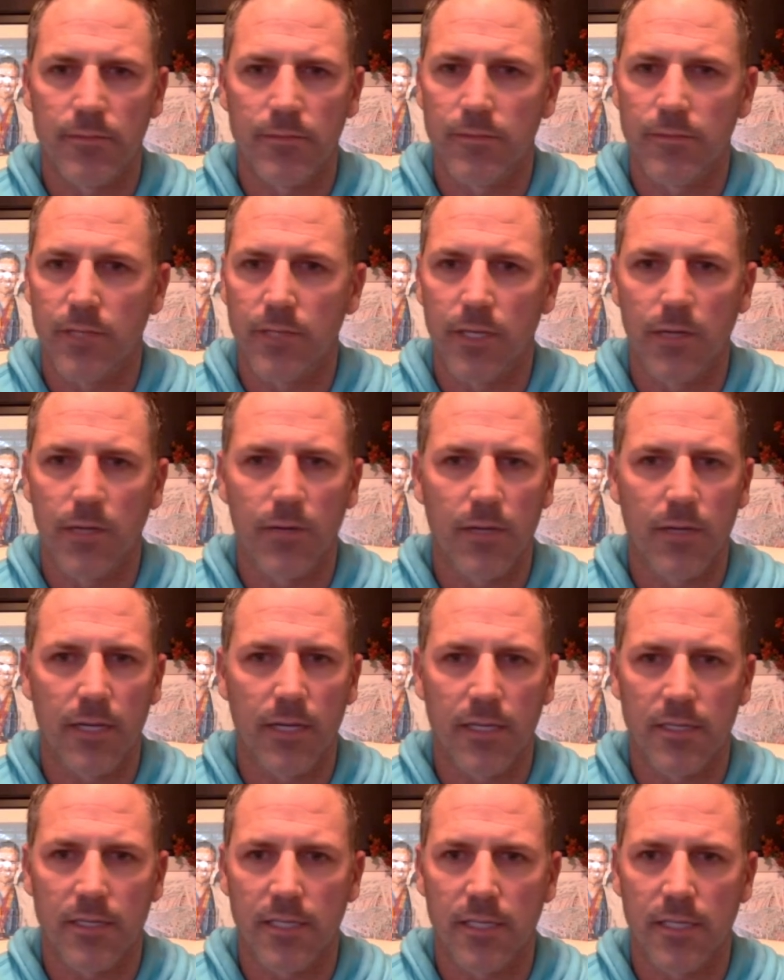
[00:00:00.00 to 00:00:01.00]

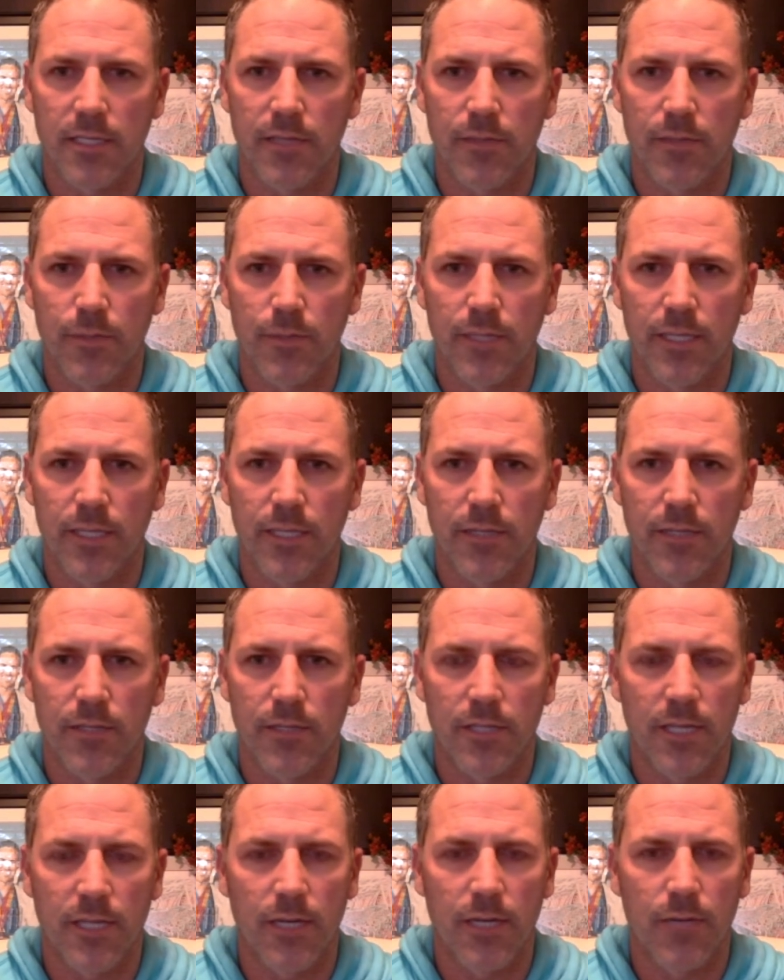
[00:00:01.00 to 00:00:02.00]
like I said, 3 years
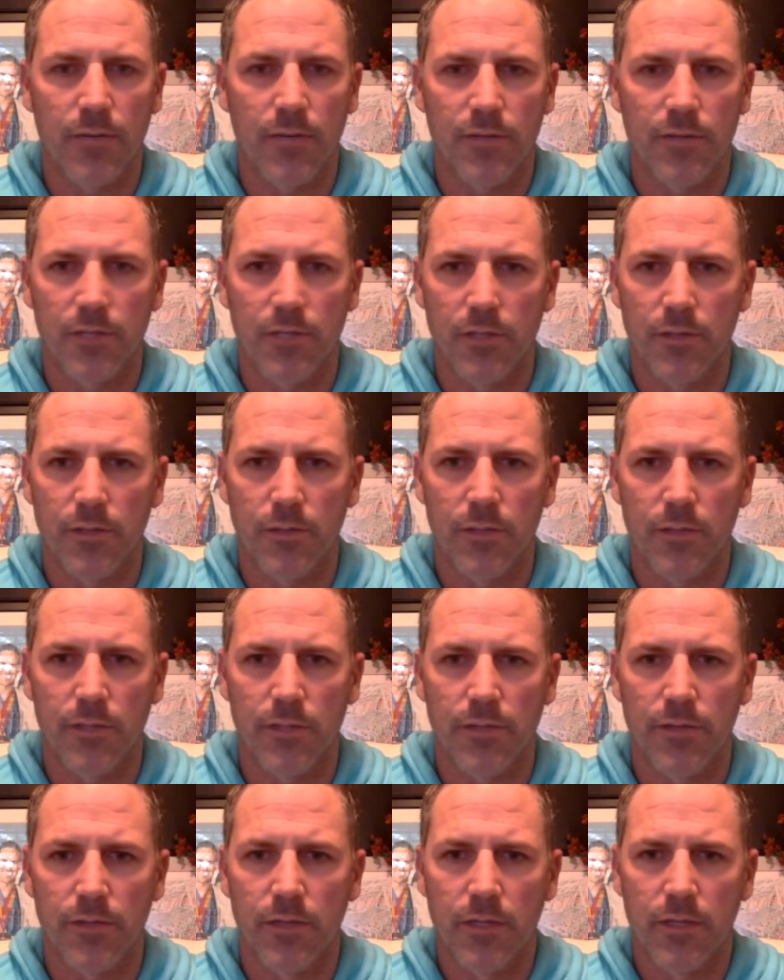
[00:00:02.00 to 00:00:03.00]
now.
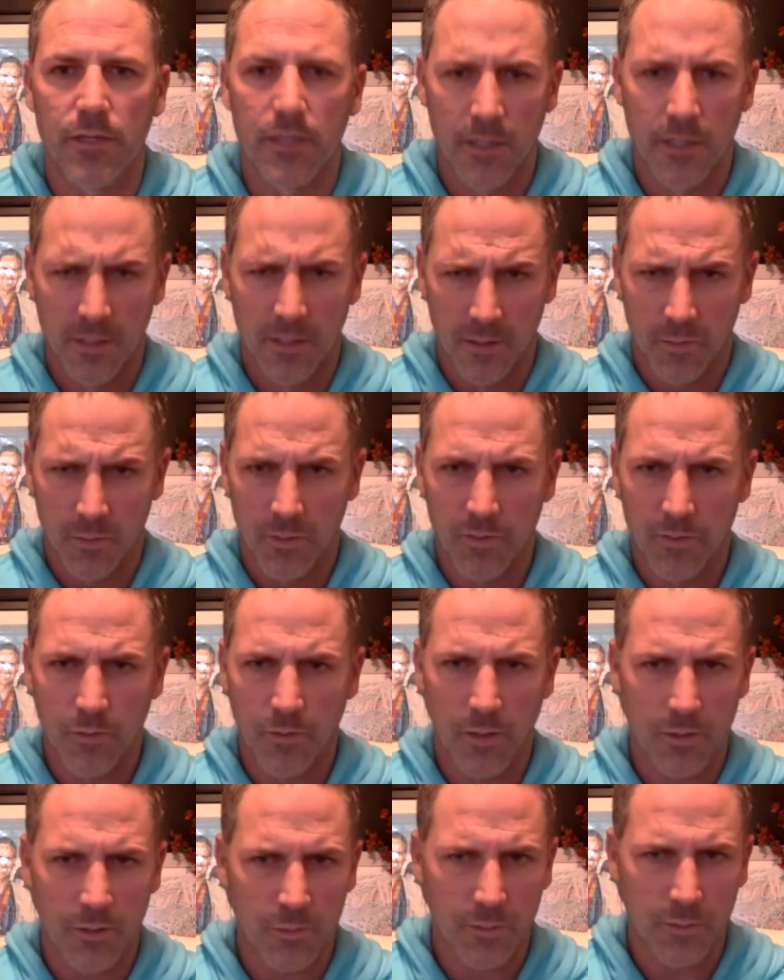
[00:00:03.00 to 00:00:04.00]
We've
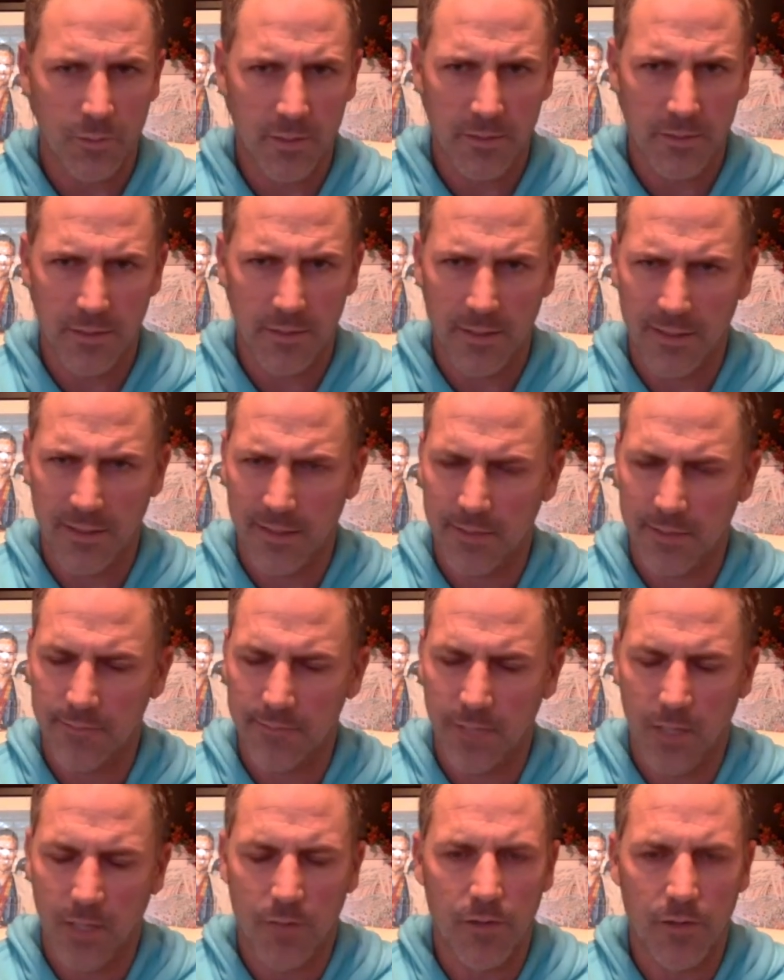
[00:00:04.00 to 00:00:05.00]
worked with
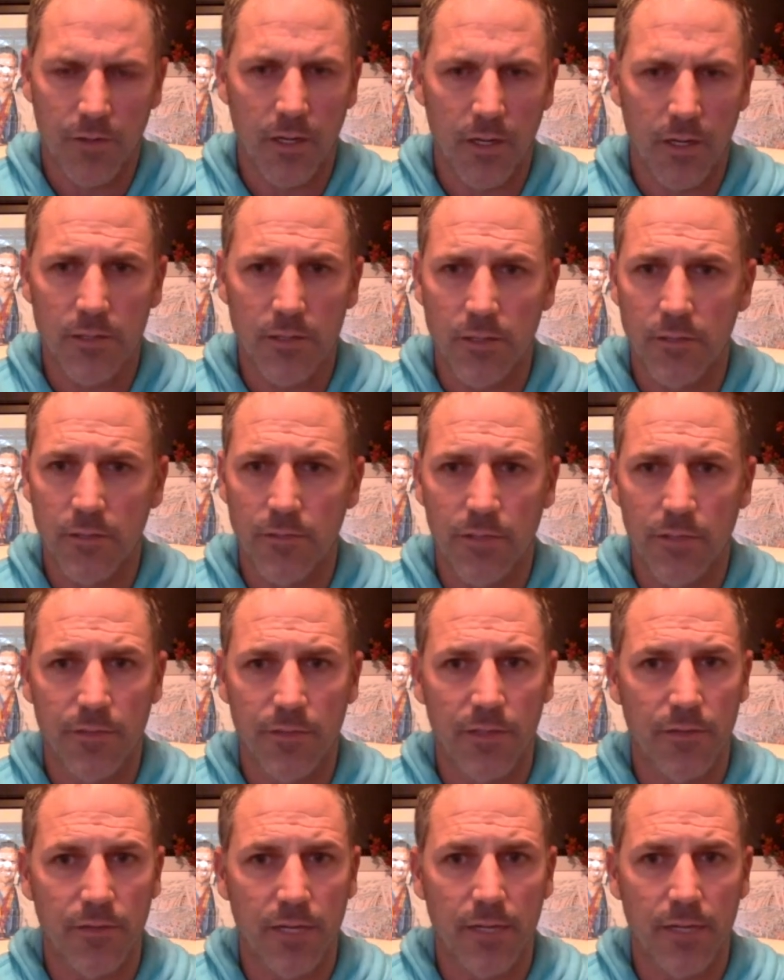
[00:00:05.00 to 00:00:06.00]
over
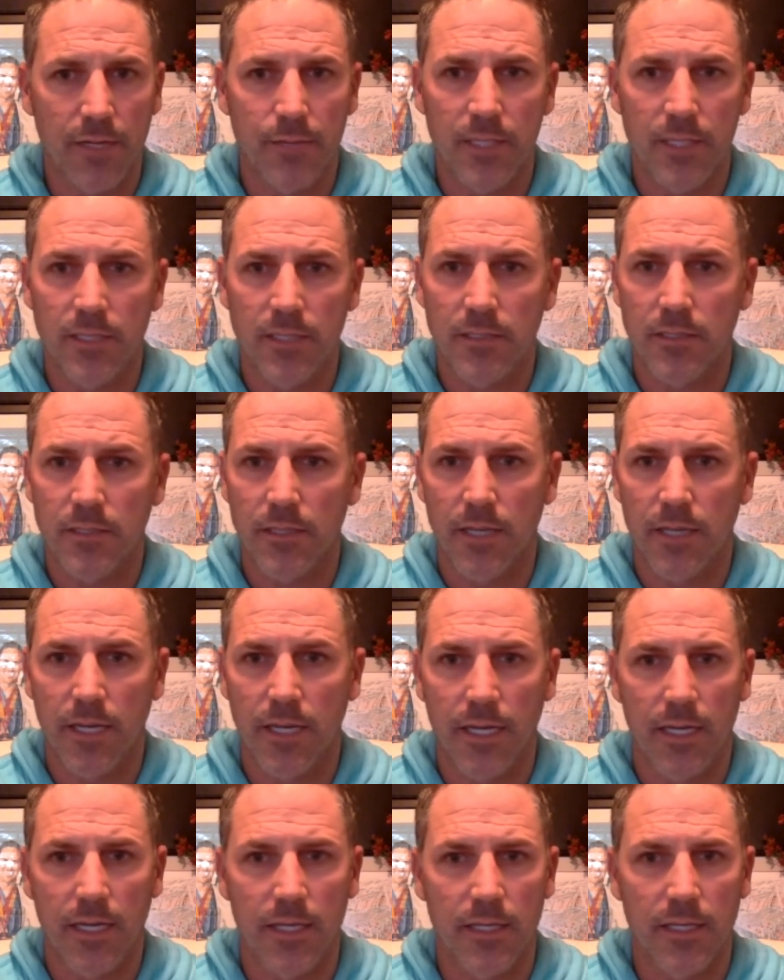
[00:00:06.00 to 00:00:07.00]
150 families,
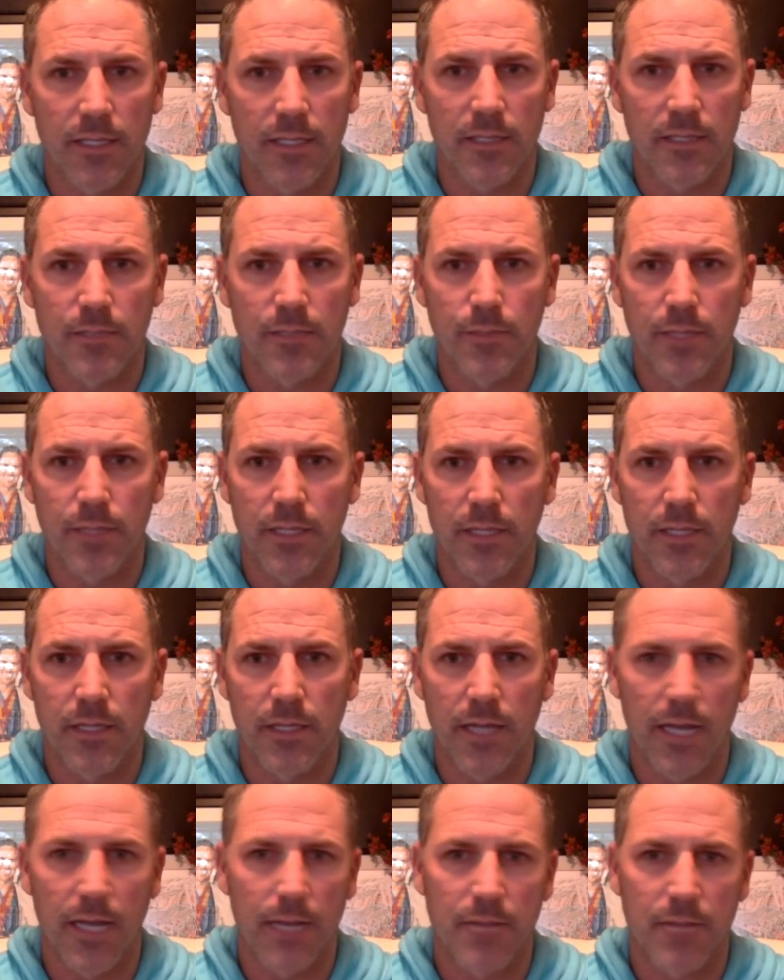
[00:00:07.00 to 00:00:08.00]
and it's been
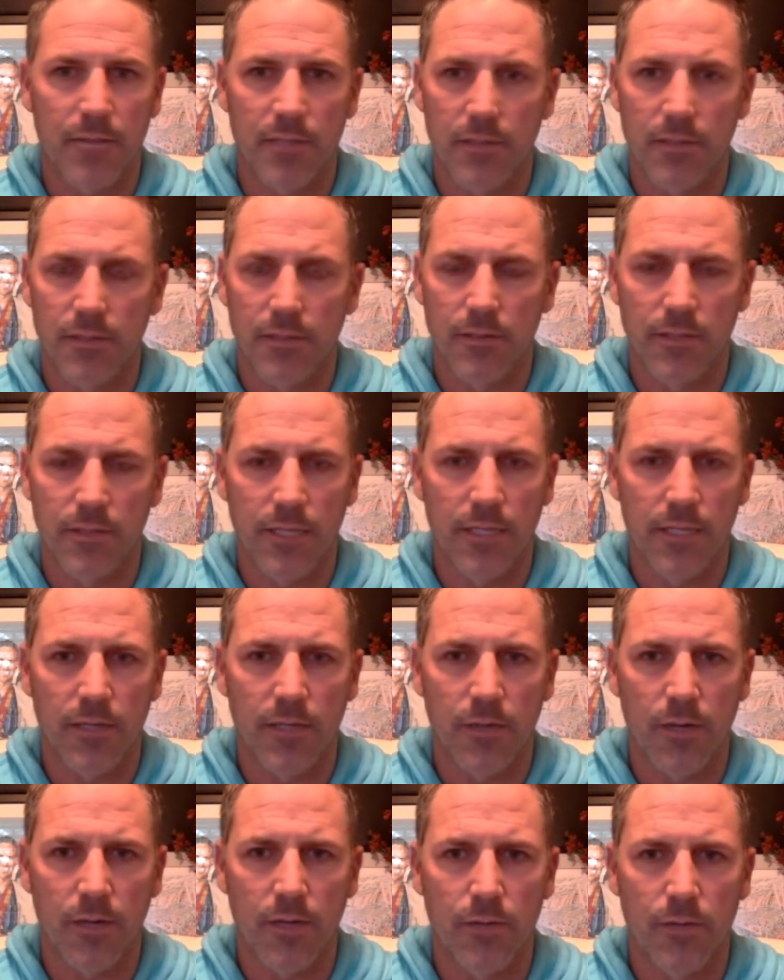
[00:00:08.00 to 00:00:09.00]
absolutely
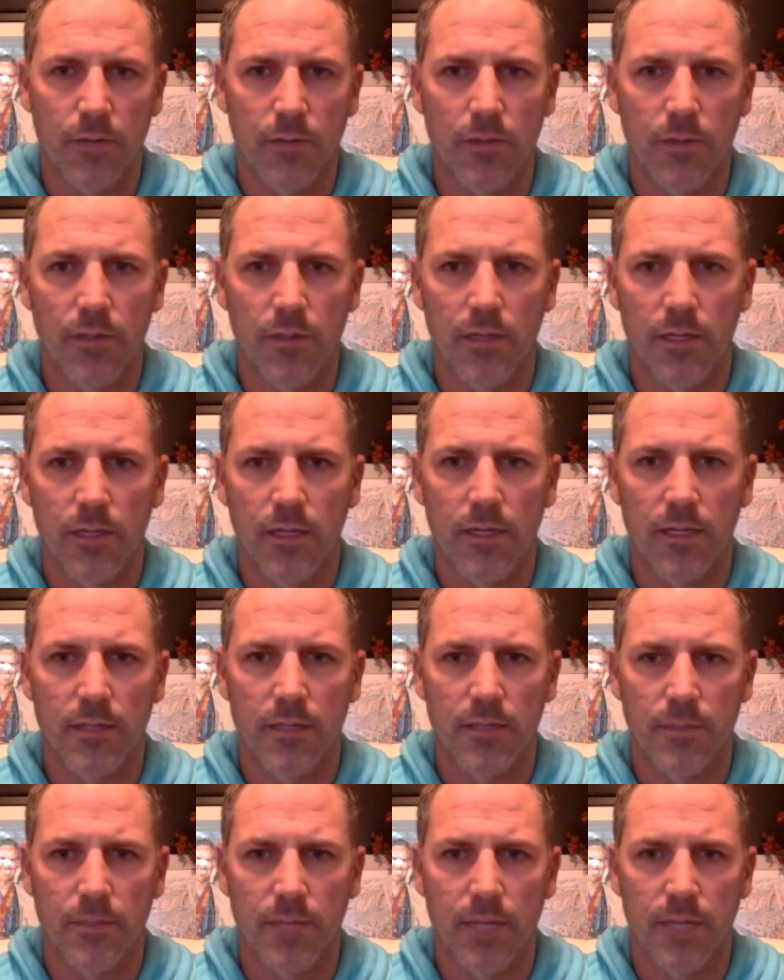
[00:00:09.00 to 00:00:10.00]
incredible
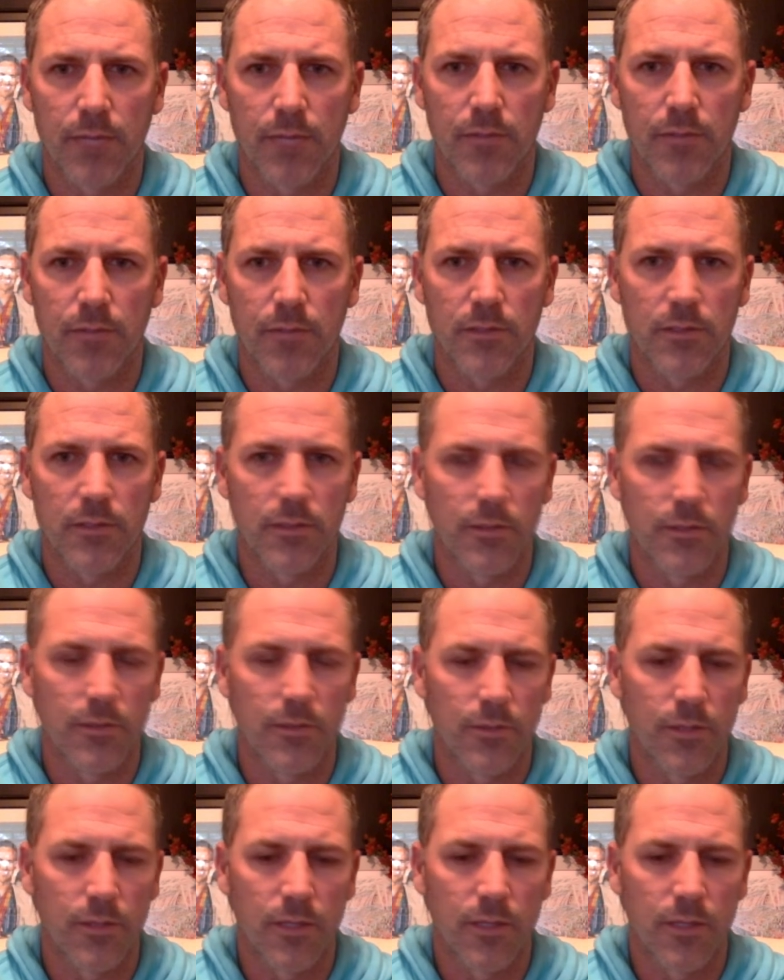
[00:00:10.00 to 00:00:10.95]
to be able to.